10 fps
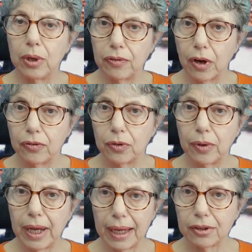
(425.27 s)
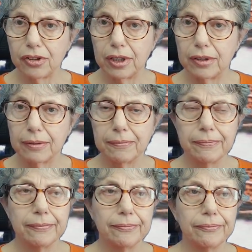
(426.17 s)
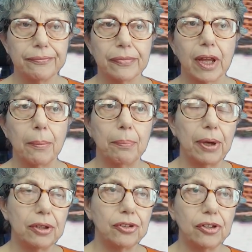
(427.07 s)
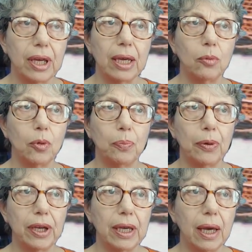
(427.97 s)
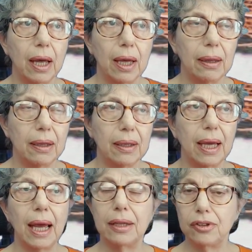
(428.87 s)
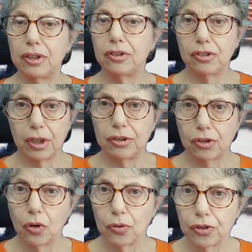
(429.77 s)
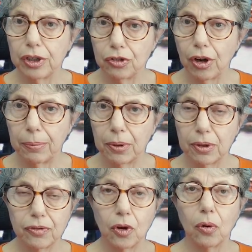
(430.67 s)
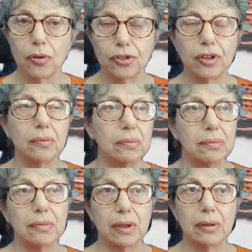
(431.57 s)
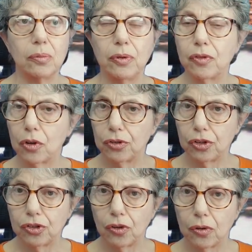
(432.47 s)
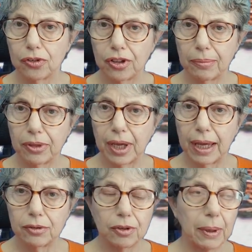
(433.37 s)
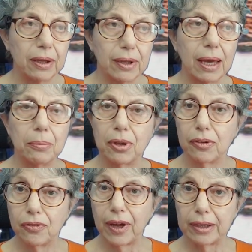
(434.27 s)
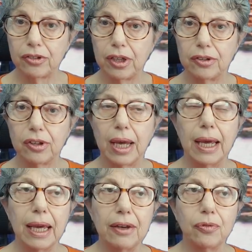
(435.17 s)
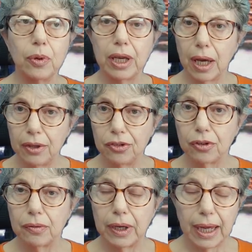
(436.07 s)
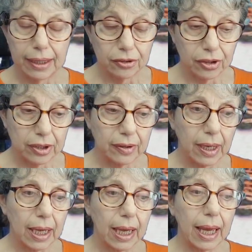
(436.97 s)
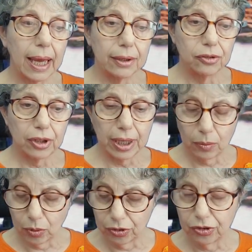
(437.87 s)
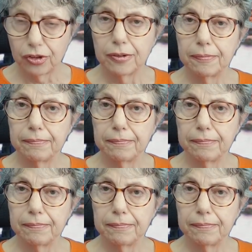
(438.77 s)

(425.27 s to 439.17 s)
we've overreacted. But it would be, and it's causing trouble, of course, and we've got to sort something out about that. But the fact is, if we underreacted and it was,